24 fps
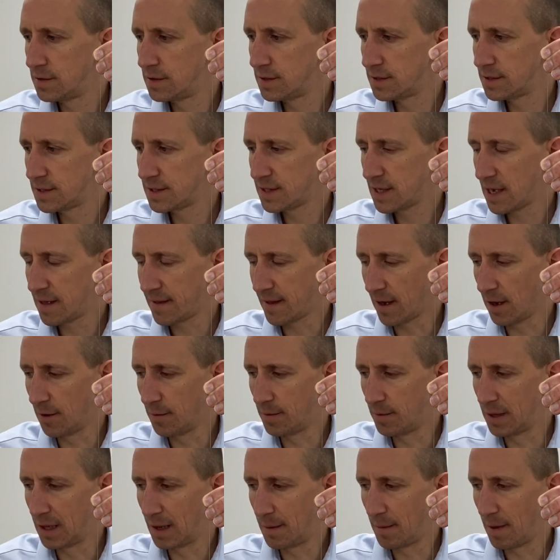set that
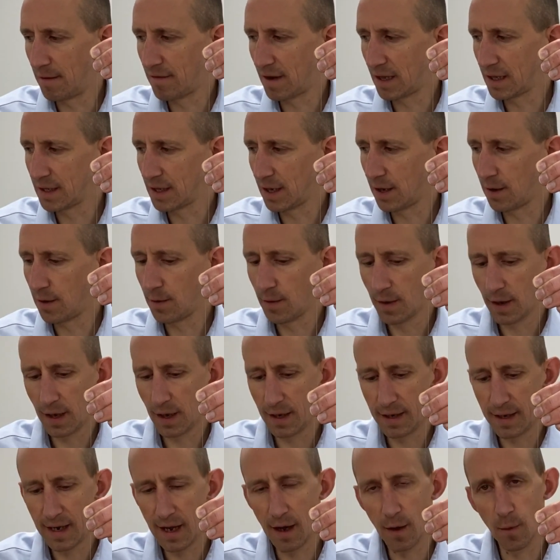upper limit value, and
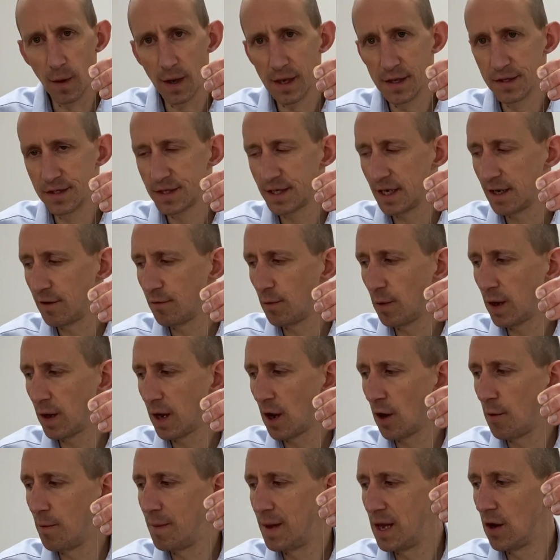now we can see if we
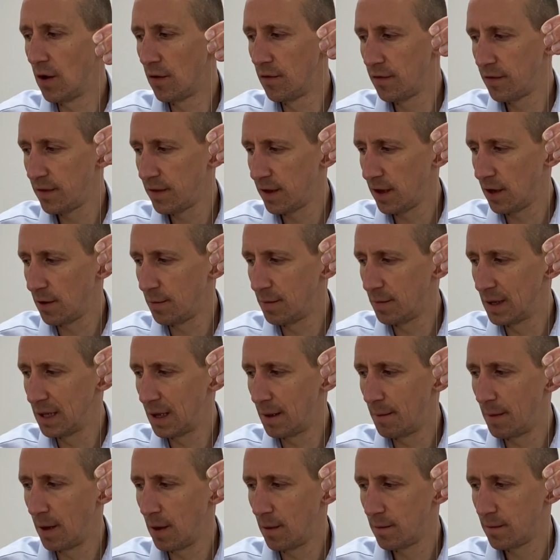go beyond the upper
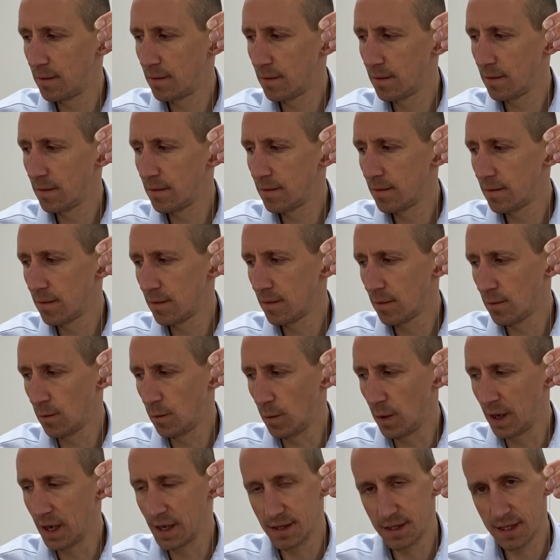limit, we
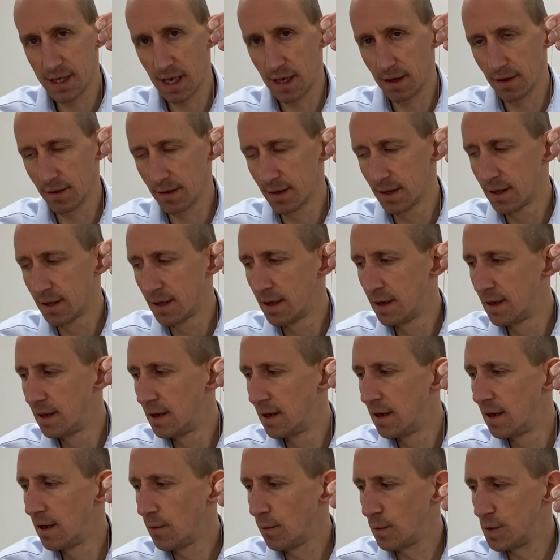can tell.
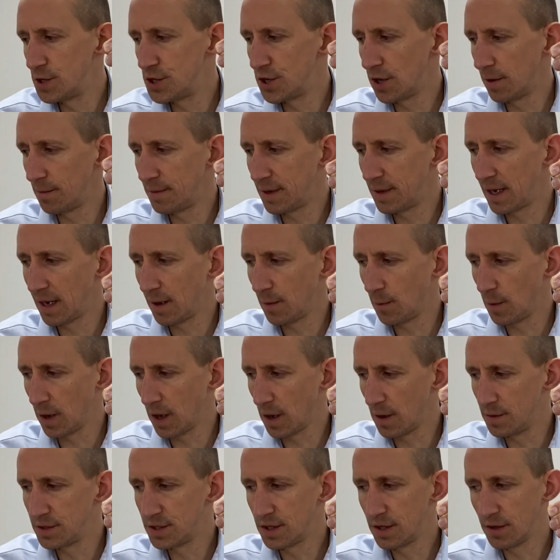We drop down, we go
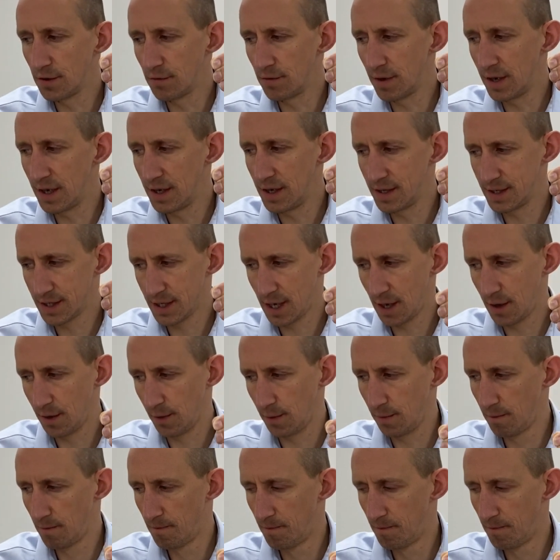into the green zone,